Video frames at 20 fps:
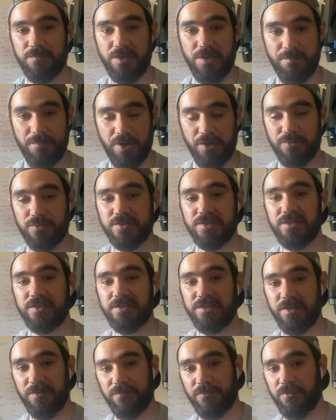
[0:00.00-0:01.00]
the most
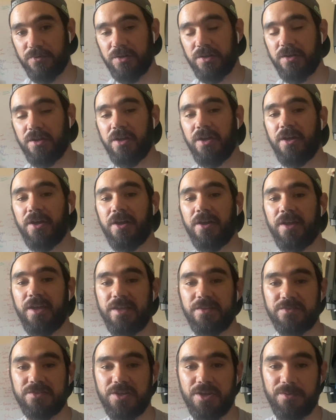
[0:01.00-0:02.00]
different
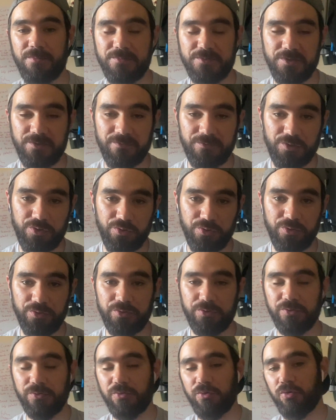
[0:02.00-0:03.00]
in terms of
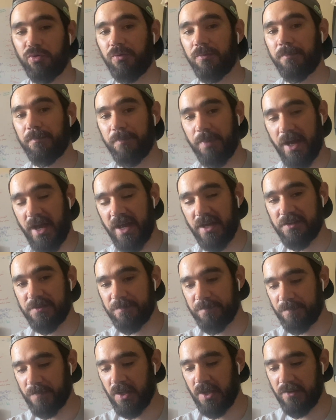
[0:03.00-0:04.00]
good or bad.
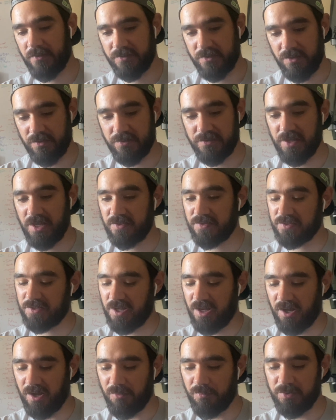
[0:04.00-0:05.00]
So the Z
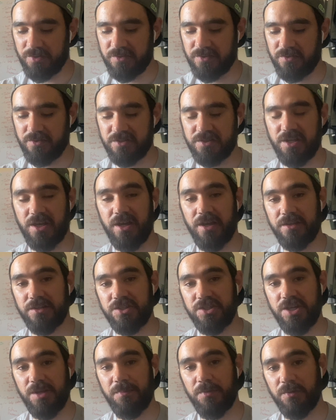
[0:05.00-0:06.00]
Star, once I started
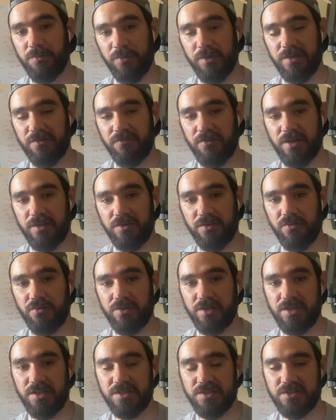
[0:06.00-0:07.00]
chipping with it around the
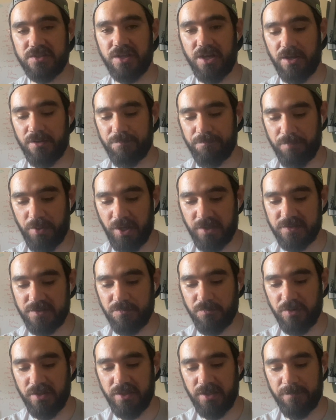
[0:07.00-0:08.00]
greens, started
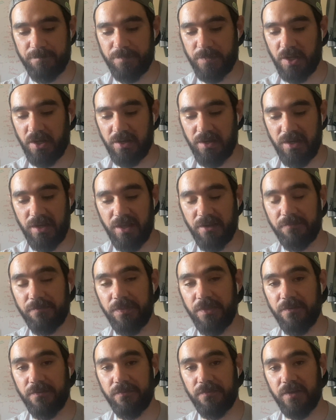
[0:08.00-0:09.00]
putting with it, I
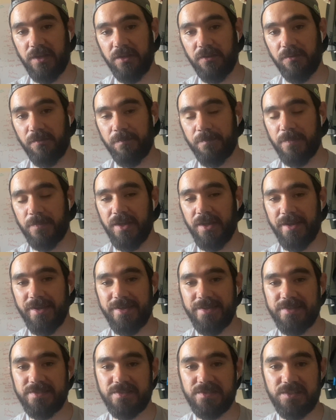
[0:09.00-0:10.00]
loved the feel.
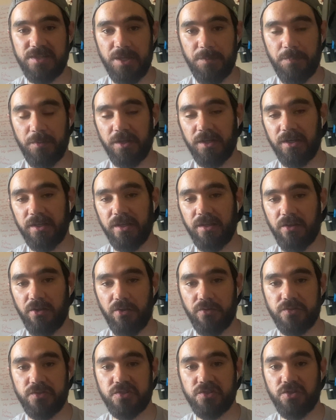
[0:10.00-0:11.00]
It's typically a
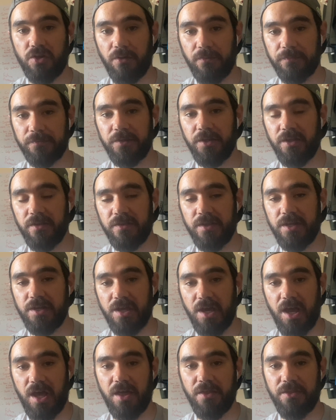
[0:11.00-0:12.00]
lot softer than
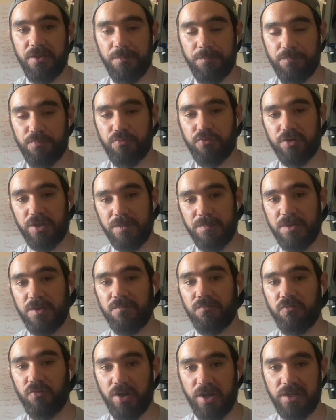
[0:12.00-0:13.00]
other
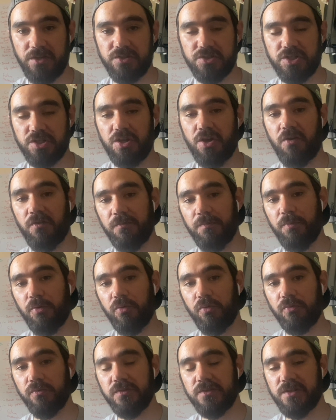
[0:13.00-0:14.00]
premium ranged golf
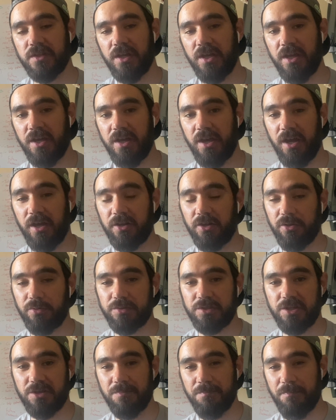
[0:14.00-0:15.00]
balls, and I
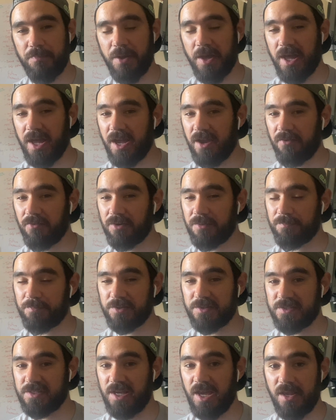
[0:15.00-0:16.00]
would compare it
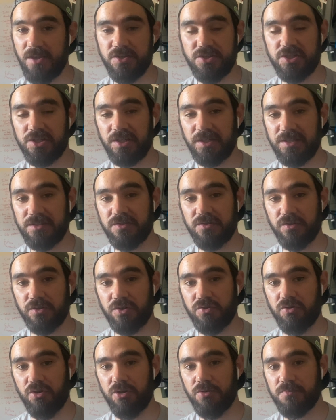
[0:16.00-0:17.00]
potentially to the
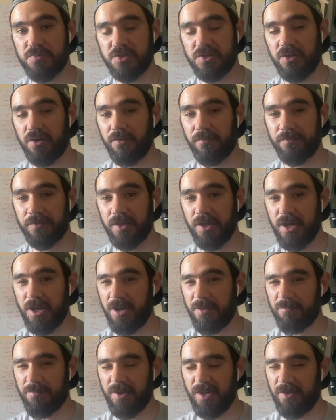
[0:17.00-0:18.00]
Chrome Soft,
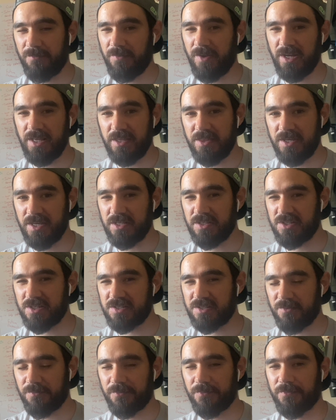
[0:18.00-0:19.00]
but if anything,
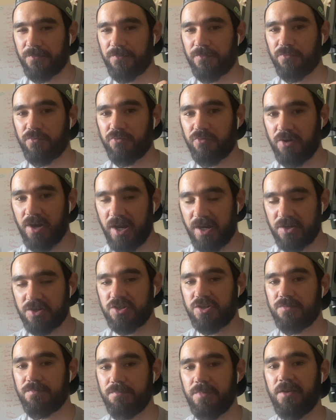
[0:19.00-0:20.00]
just a
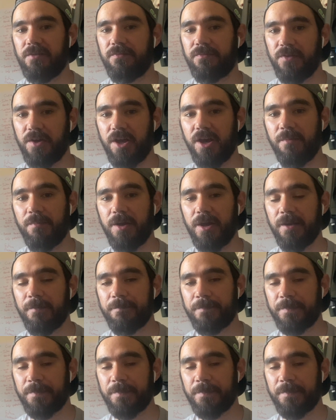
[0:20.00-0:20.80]
fraction bit firmer.